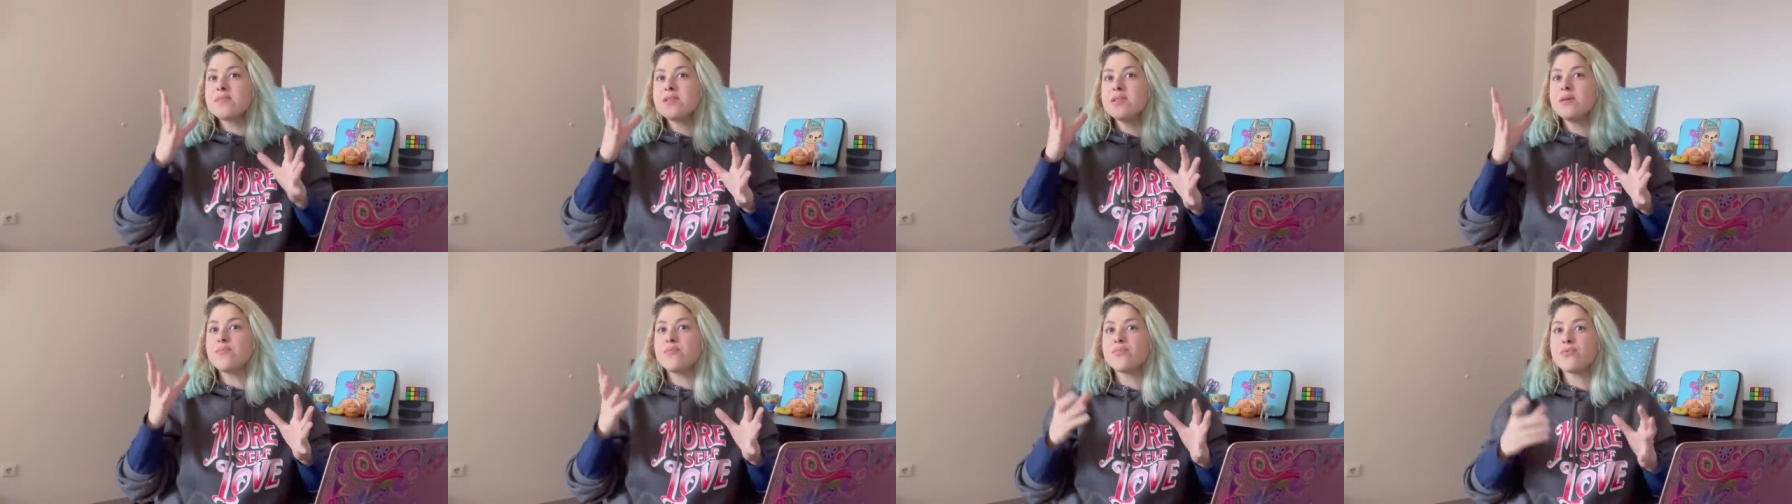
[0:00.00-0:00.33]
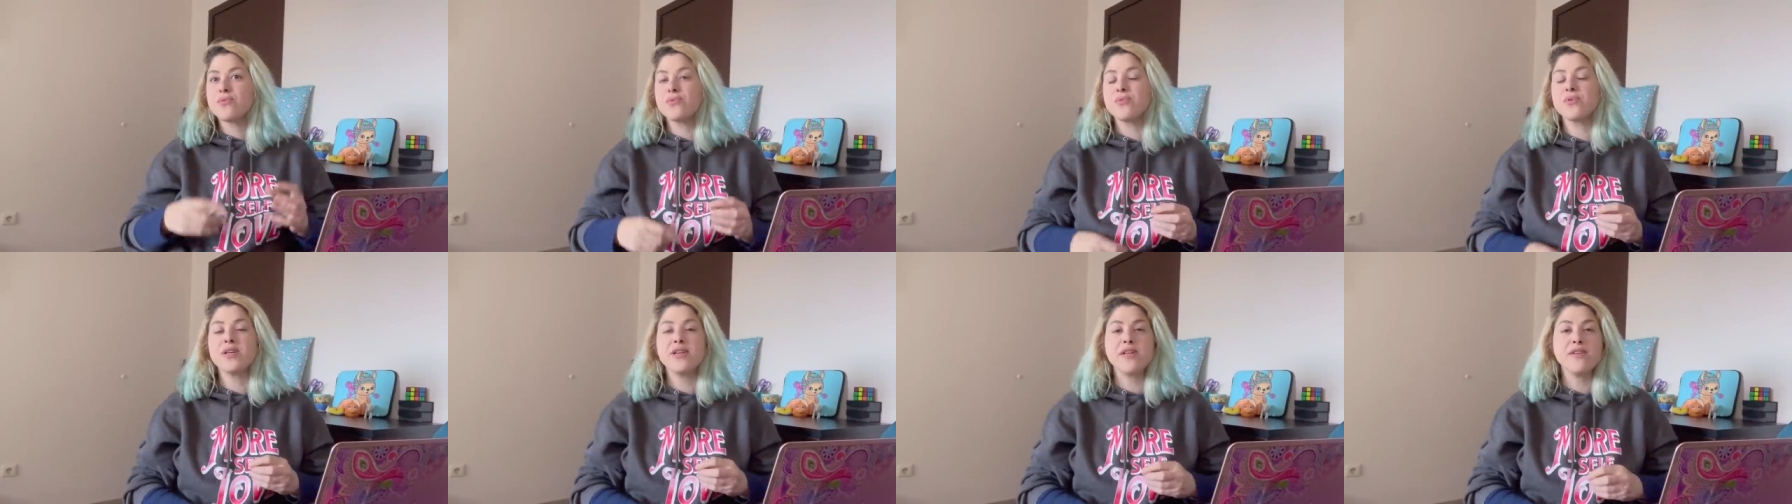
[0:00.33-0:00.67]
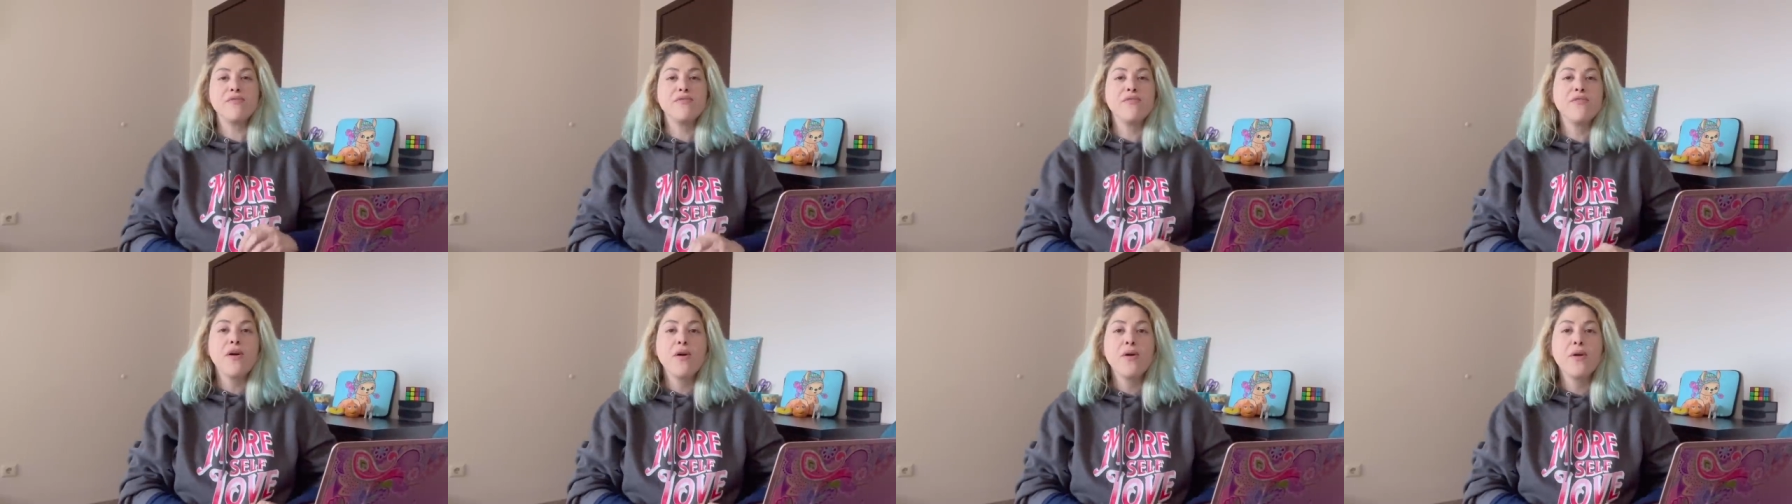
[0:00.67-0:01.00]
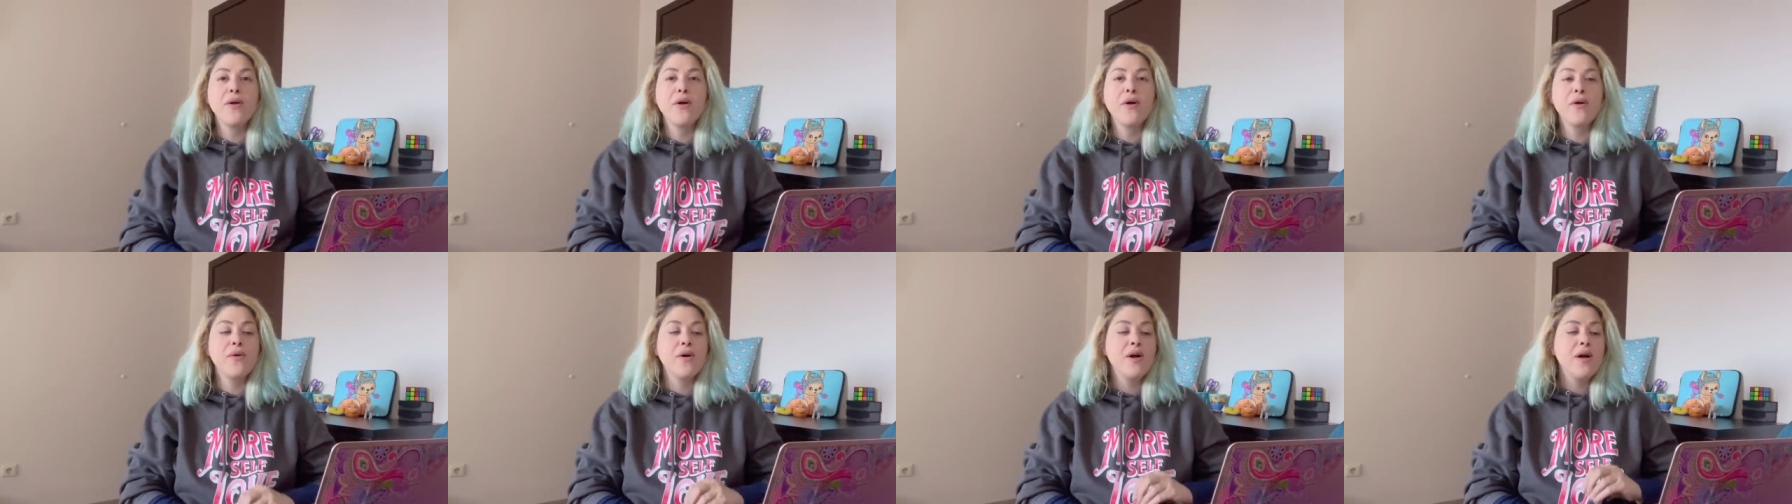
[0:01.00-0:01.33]
the pretty
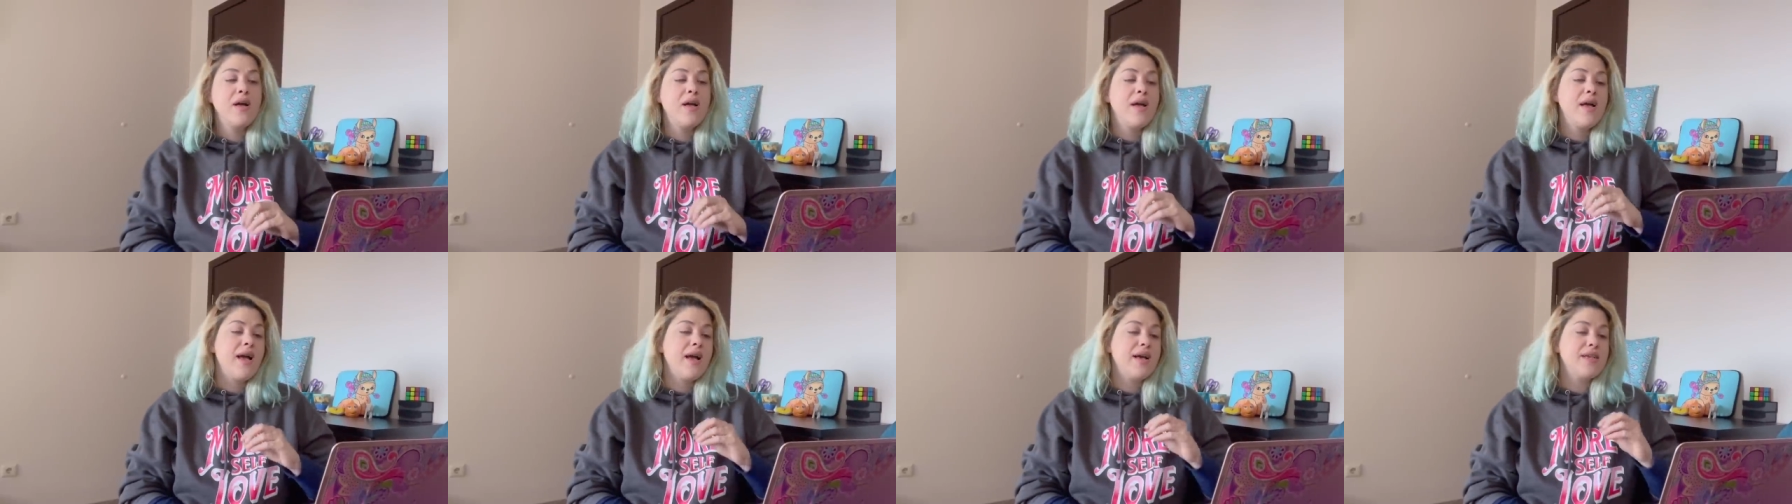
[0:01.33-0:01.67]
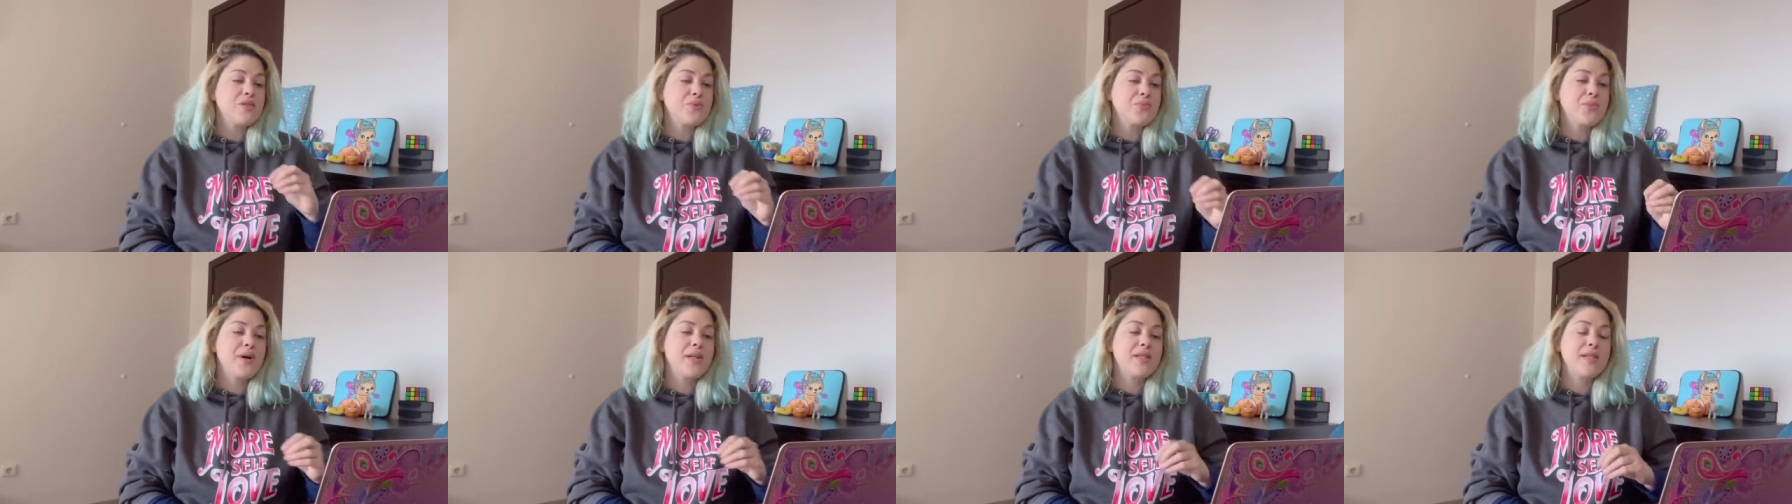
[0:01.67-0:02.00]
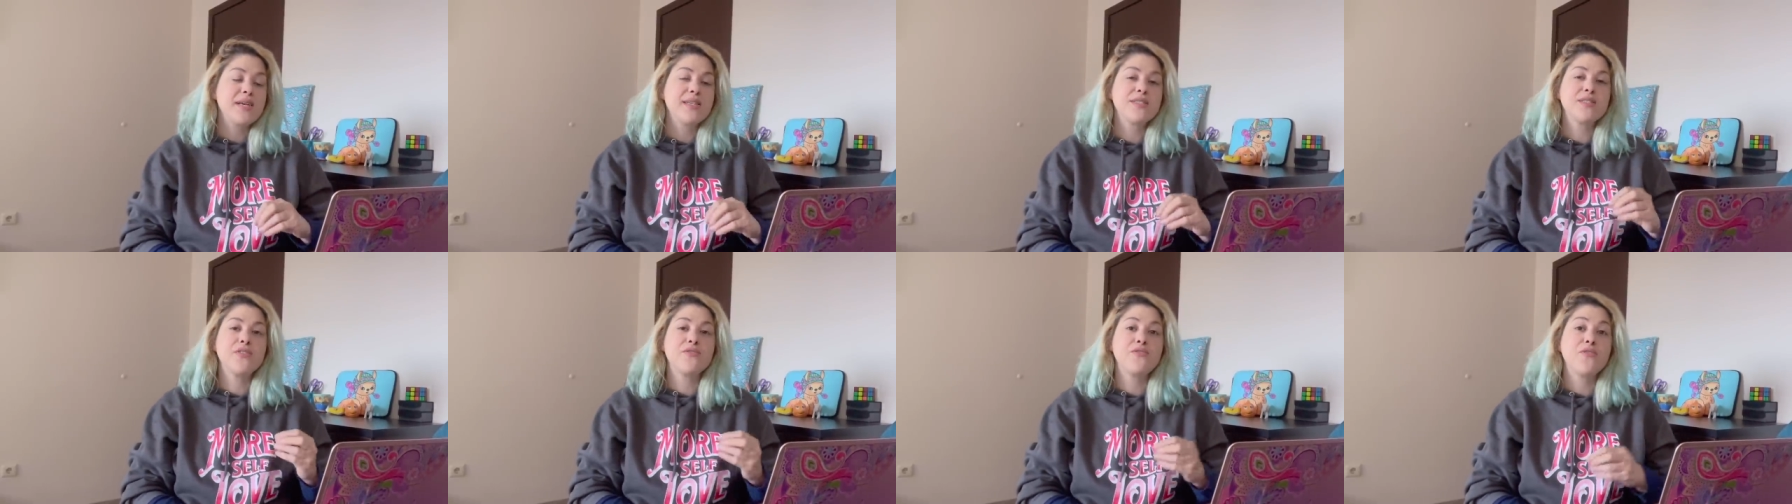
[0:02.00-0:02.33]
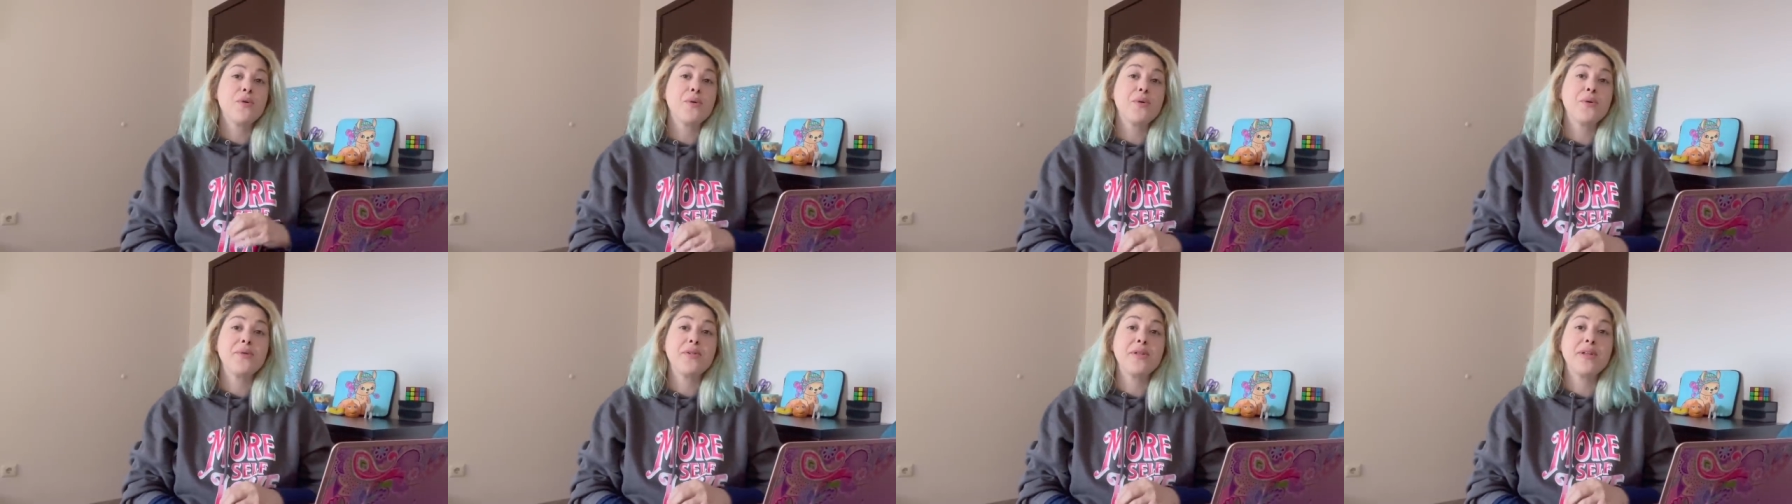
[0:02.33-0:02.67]
photo, as well as the photo